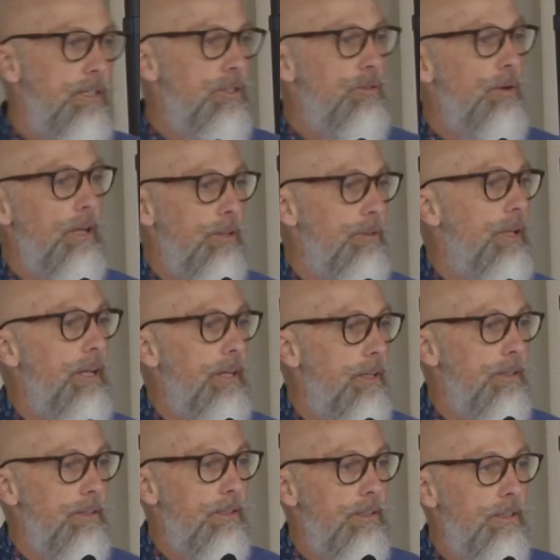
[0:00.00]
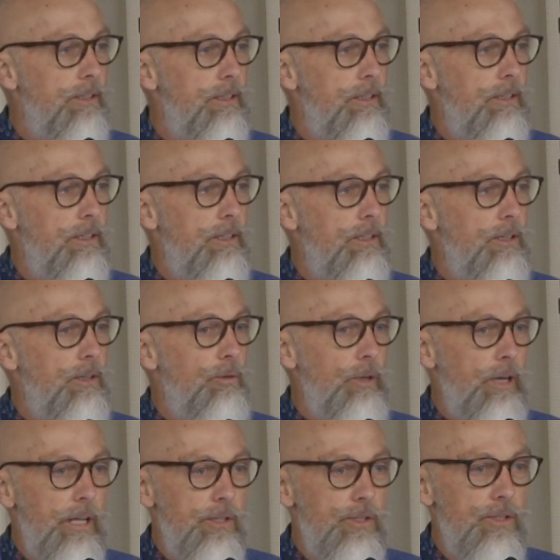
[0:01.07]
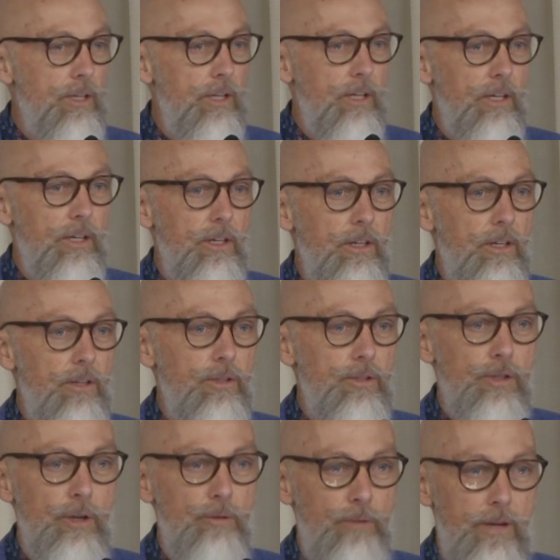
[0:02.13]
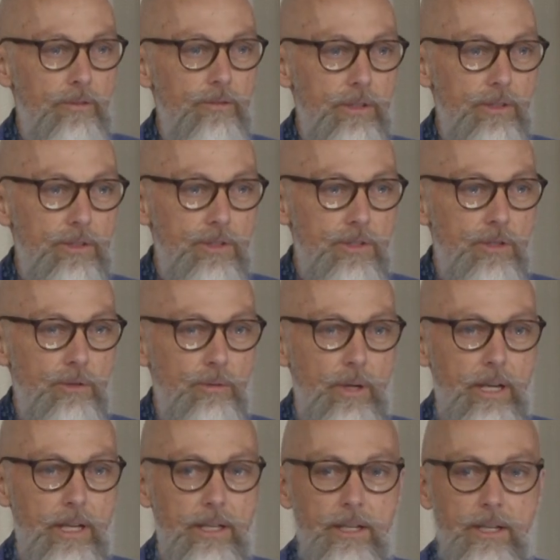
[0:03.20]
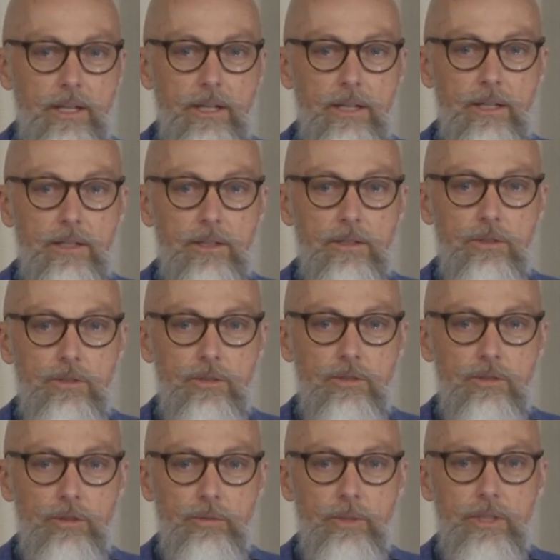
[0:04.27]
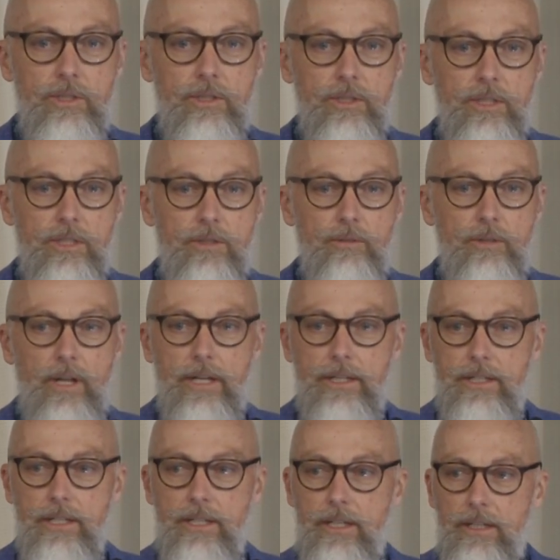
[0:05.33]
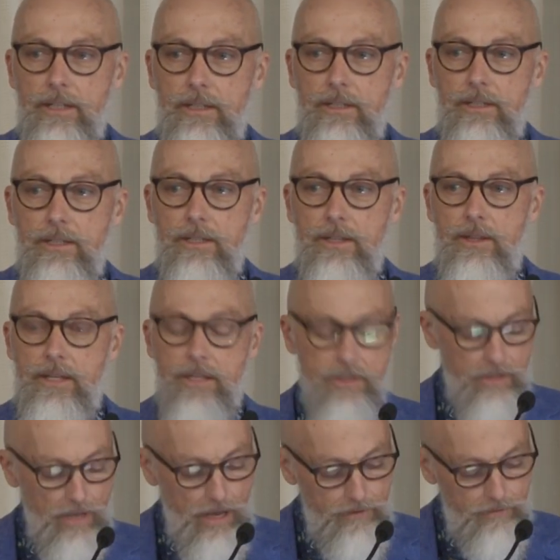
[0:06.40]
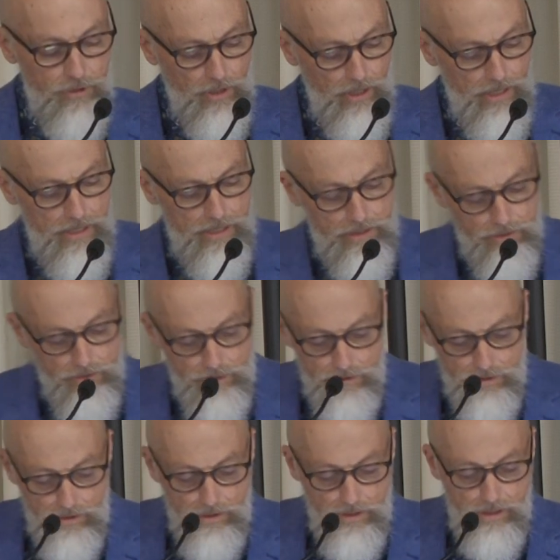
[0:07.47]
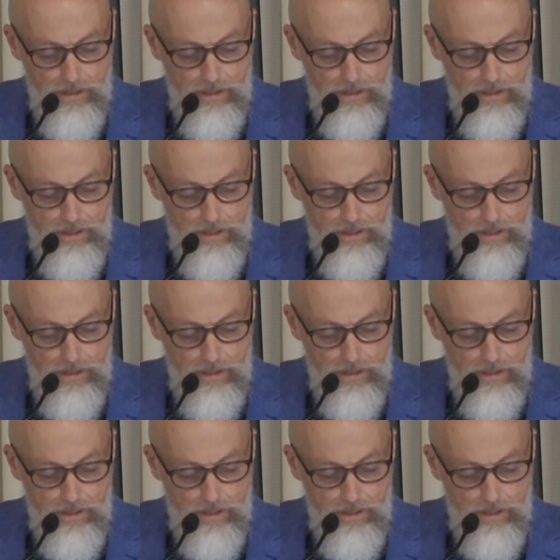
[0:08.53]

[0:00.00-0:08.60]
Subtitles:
Israel now, whereas there's no reference to a Jewish Israelite king. Things have changed.